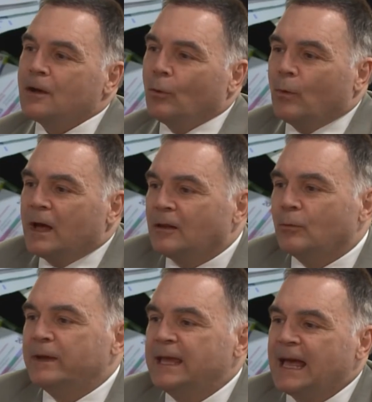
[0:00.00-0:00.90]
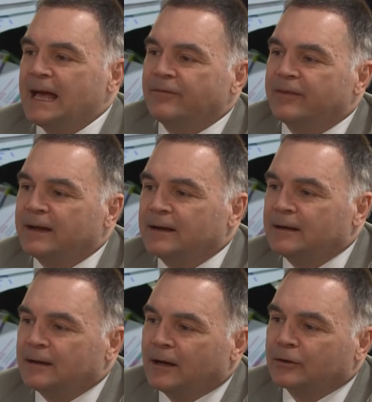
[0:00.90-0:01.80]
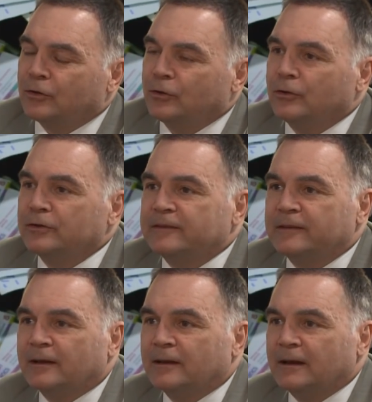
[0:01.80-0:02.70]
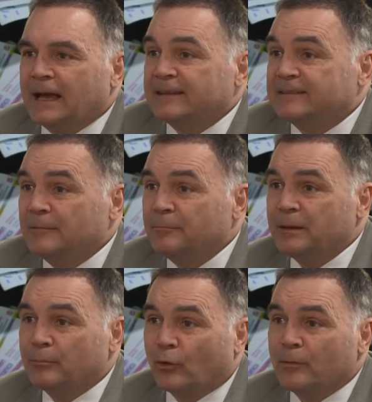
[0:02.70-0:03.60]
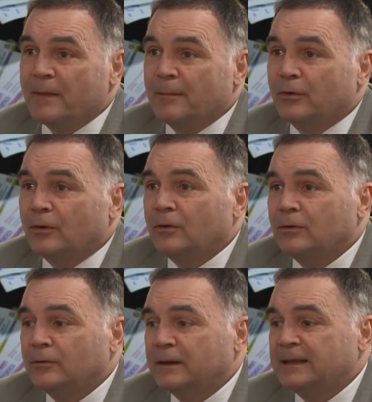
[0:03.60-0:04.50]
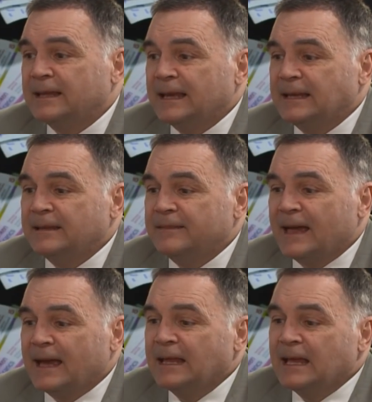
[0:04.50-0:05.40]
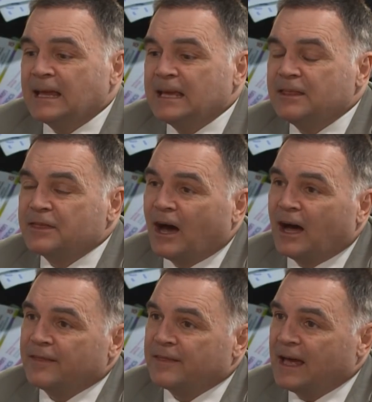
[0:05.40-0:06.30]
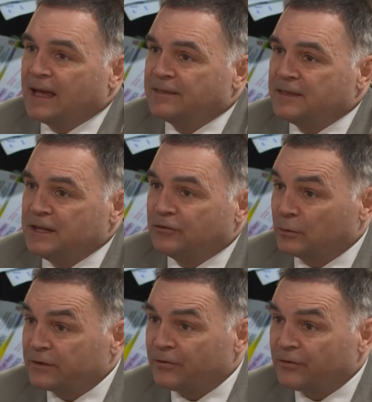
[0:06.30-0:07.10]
Well, we have a current SNB board member who indicated that he thought that the Swiss